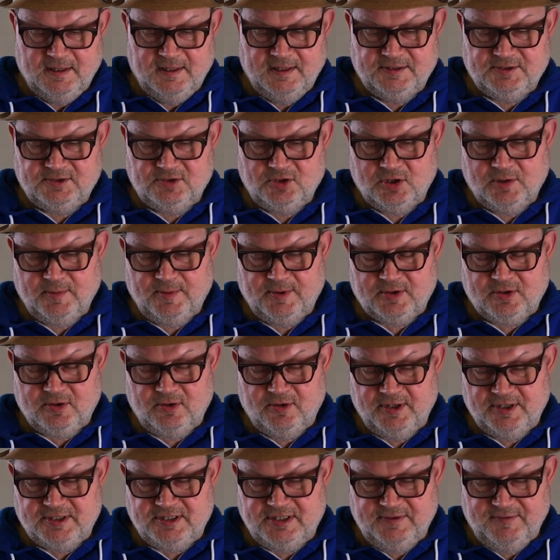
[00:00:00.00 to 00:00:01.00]
Let's talk about
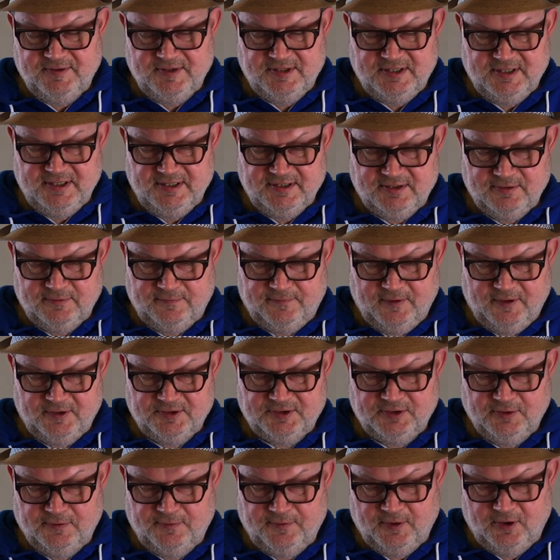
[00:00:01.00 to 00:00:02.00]
connectivity. So
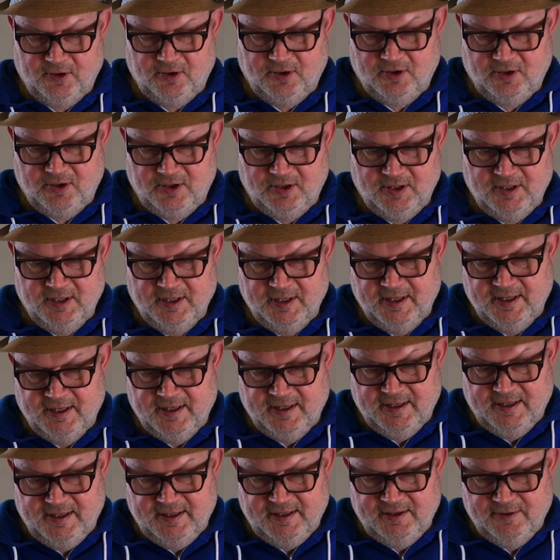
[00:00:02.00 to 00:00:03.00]
first of all,
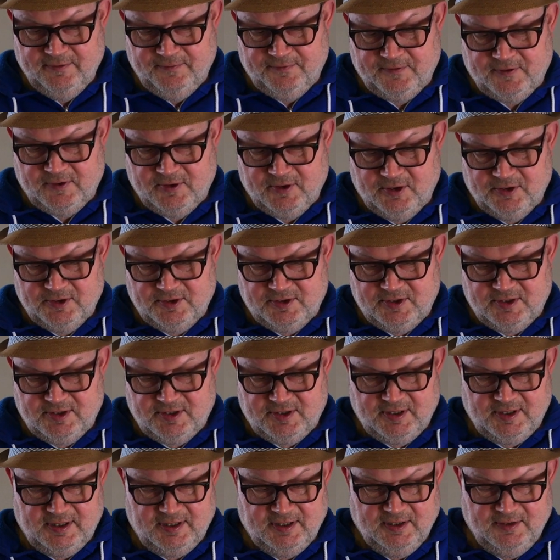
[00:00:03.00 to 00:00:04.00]
you've got
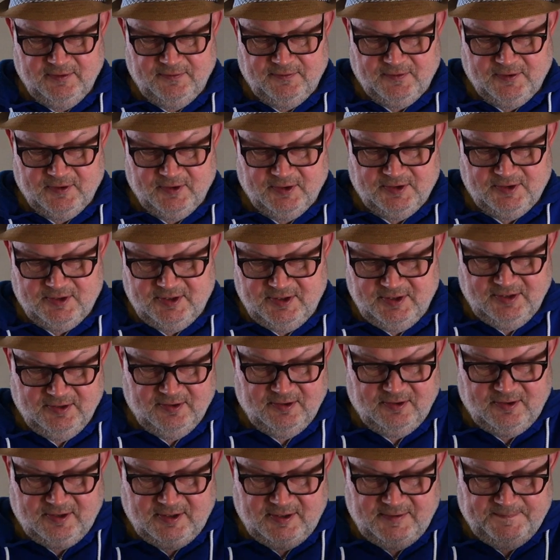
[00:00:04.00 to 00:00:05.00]

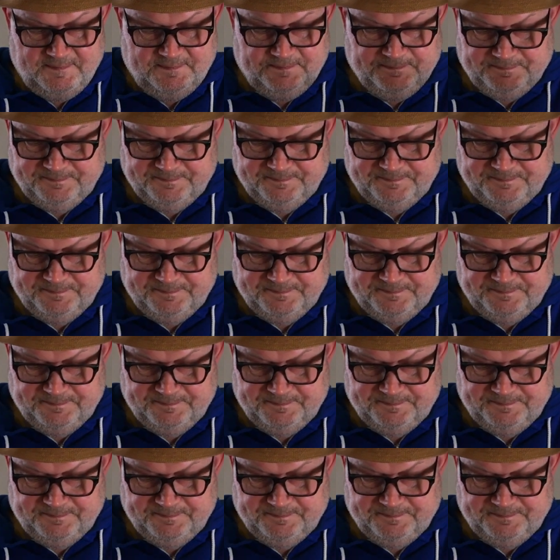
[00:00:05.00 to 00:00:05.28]
your